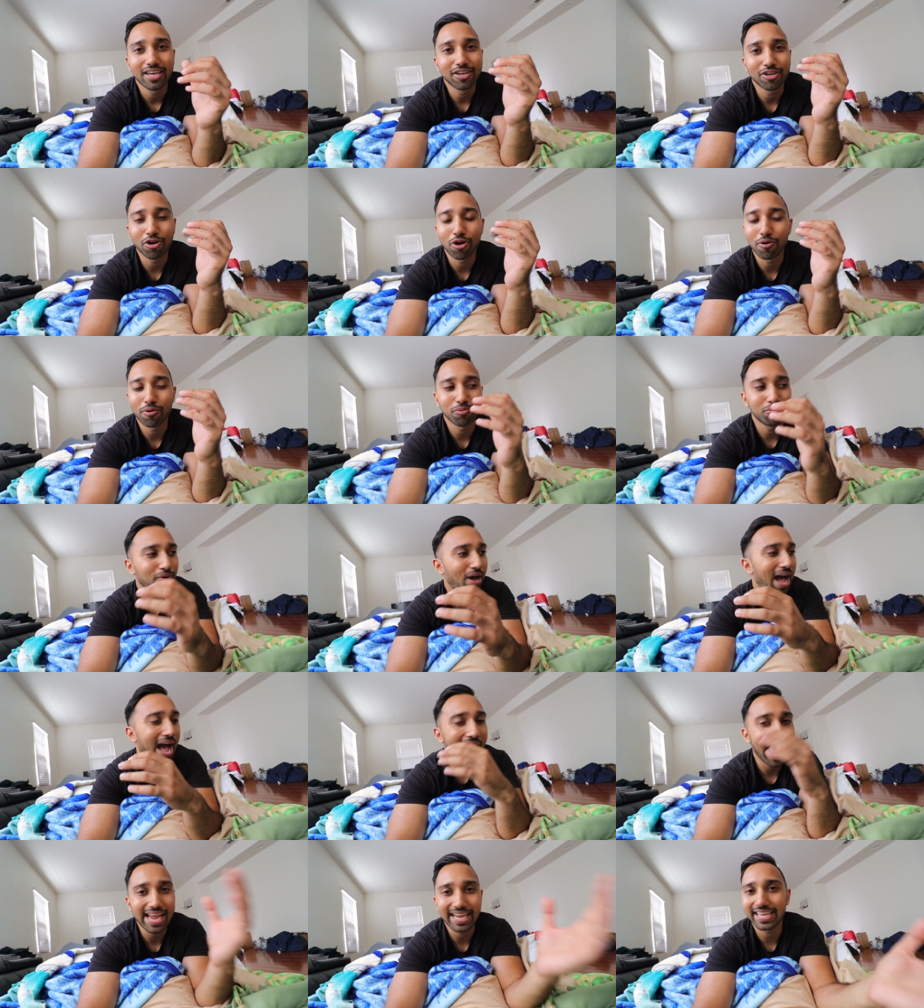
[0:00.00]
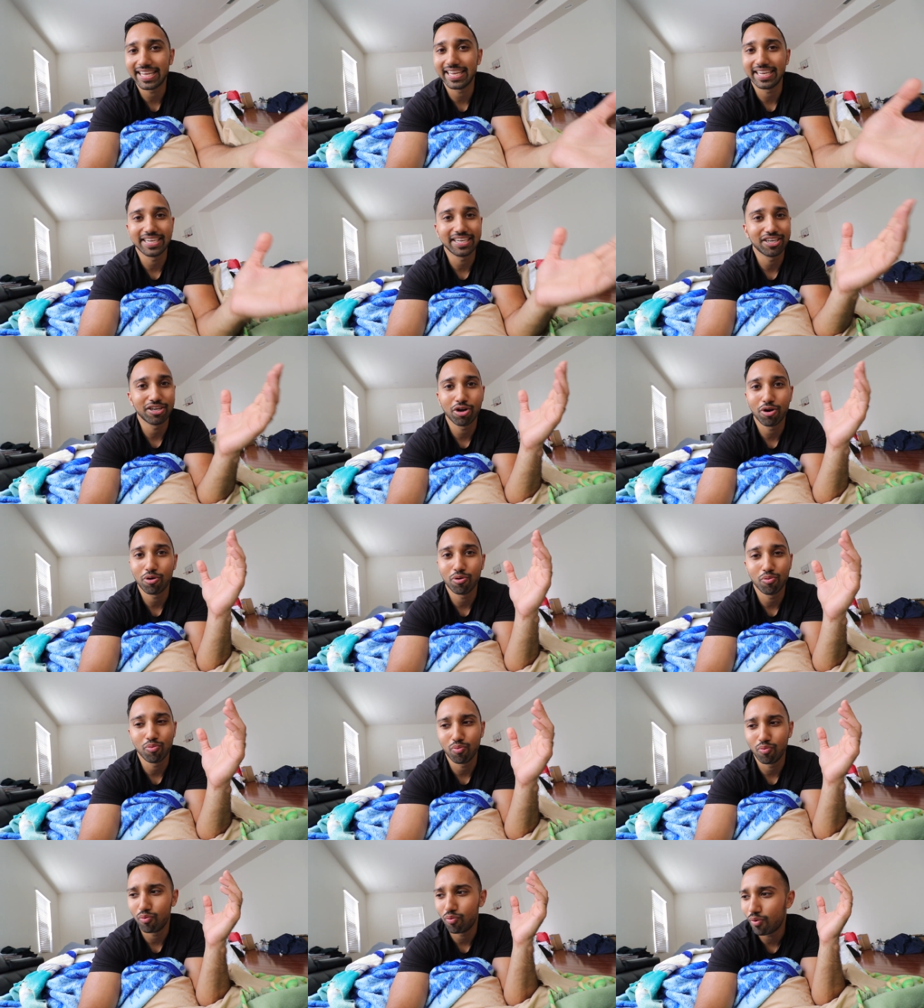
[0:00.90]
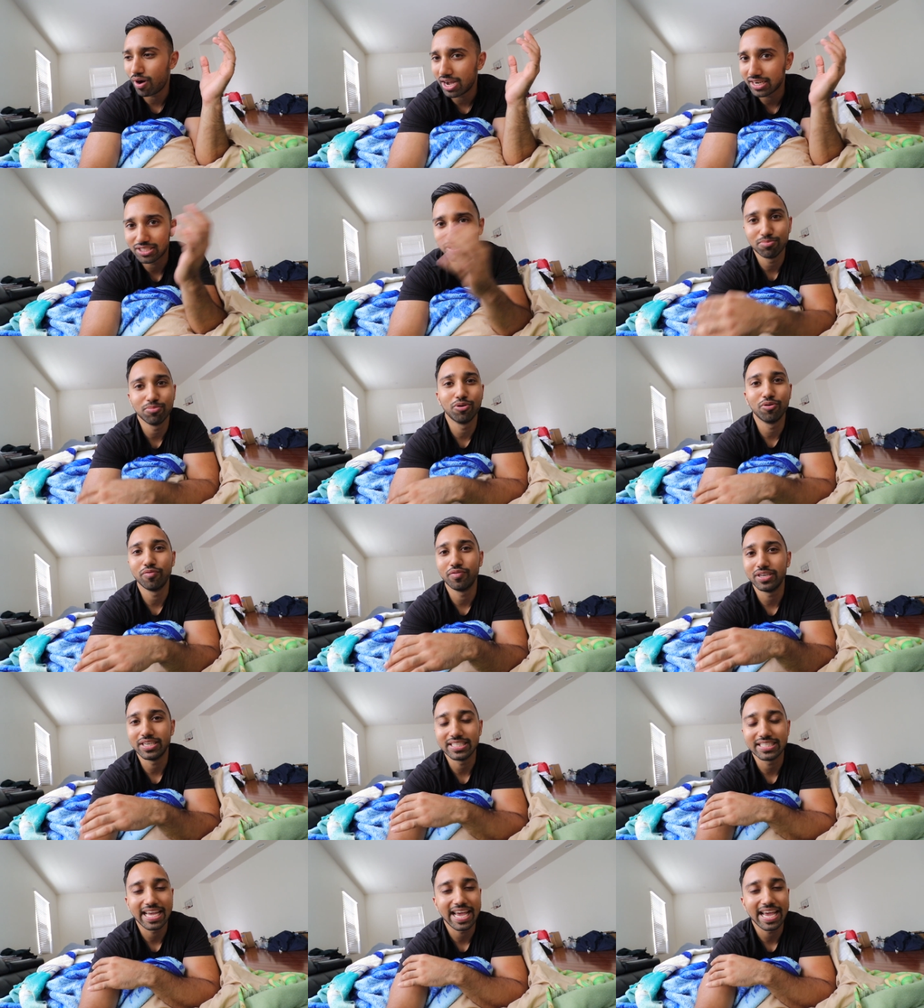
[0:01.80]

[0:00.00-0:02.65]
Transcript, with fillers: Go hiking. Go watch movies.